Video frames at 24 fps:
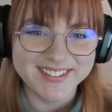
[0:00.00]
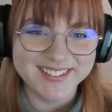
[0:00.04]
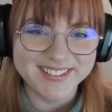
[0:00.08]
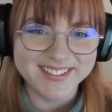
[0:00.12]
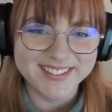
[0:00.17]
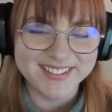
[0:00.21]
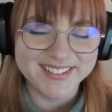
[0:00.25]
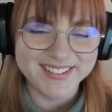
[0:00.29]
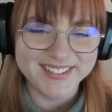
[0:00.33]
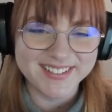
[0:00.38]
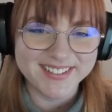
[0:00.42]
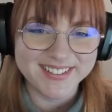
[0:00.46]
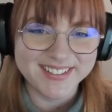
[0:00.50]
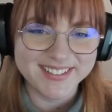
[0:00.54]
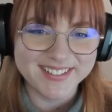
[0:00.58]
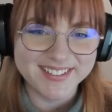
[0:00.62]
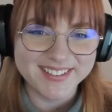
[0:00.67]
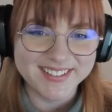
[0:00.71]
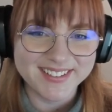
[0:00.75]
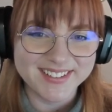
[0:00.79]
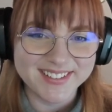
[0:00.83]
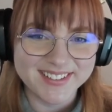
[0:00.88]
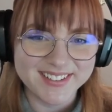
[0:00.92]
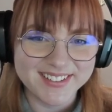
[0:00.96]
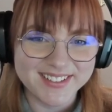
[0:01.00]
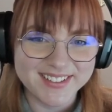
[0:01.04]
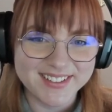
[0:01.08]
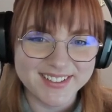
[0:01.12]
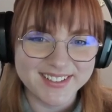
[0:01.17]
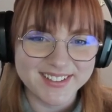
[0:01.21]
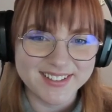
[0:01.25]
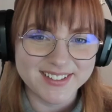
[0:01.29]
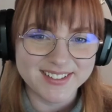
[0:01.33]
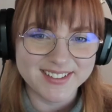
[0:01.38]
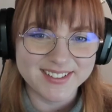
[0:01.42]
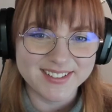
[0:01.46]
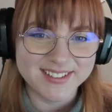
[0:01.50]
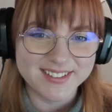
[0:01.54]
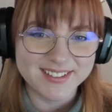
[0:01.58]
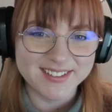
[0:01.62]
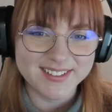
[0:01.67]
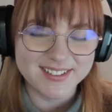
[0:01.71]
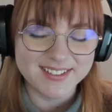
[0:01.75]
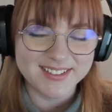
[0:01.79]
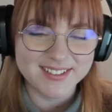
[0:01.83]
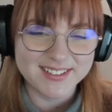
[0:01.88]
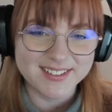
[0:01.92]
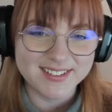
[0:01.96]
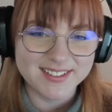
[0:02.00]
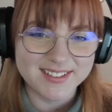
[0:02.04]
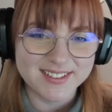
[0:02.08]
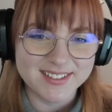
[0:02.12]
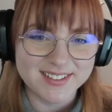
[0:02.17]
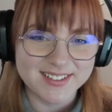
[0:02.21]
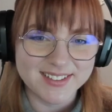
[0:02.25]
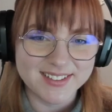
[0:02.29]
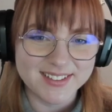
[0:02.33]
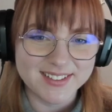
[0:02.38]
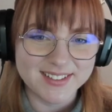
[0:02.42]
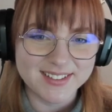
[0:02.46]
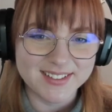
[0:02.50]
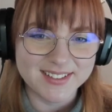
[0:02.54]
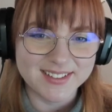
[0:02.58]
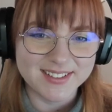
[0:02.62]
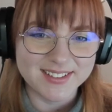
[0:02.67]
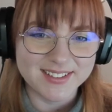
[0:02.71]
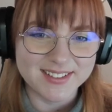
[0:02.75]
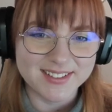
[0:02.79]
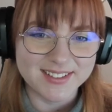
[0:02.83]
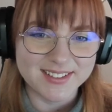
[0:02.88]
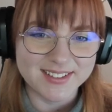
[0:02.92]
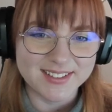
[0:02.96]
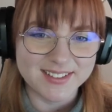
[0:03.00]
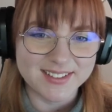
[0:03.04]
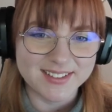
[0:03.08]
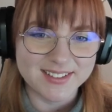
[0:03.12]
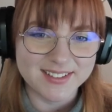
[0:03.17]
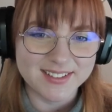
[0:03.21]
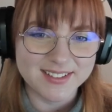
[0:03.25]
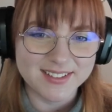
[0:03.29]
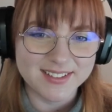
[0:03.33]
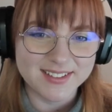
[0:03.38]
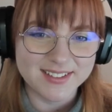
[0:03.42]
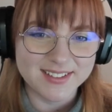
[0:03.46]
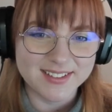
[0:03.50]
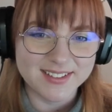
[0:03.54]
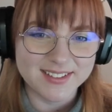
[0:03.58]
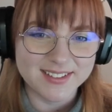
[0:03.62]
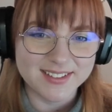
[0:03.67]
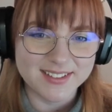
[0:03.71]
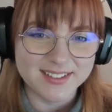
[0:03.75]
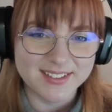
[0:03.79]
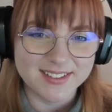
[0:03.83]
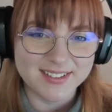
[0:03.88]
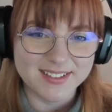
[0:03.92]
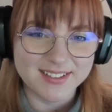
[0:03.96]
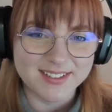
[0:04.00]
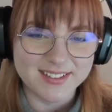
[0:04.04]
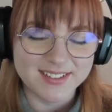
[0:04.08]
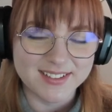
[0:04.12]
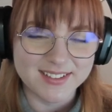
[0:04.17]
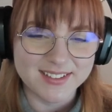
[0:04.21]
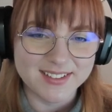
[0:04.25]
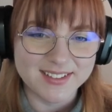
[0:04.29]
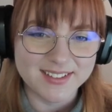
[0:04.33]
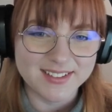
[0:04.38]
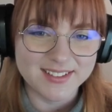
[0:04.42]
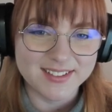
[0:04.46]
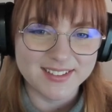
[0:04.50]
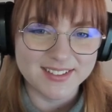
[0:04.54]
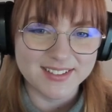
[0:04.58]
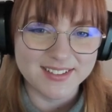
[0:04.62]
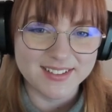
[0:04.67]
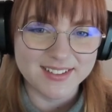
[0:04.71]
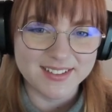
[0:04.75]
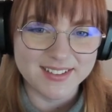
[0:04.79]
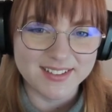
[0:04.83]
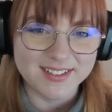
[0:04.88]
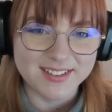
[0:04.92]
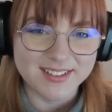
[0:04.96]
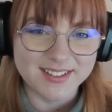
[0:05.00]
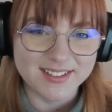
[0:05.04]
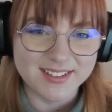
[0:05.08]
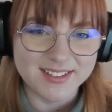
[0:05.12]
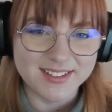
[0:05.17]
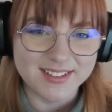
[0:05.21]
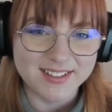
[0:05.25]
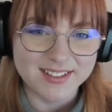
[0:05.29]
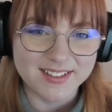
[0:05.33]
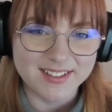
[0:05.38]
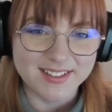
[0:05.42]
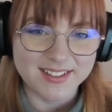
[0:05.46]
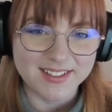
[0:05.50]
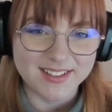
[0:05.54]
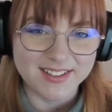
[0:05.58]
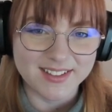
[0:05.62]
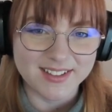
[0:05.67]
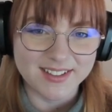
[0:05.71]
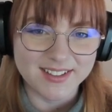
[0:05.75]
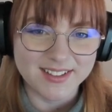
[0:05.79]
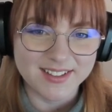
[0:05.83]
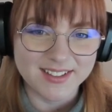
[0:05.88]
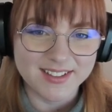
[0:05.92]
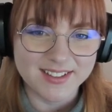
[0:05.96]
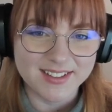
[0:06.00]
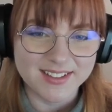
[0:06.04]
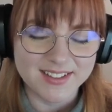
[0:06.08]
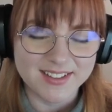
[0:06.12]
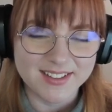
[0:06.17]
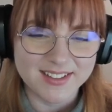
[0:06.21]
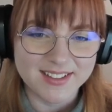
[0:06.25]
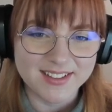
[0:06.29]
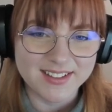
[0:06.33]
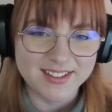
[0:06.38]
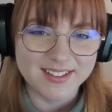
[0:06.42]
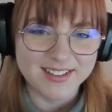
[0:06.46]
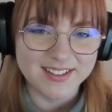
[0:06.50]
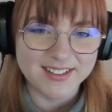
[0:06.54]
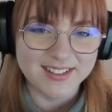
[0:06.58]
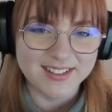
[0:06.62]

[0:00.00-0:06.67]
The person shown says nothing.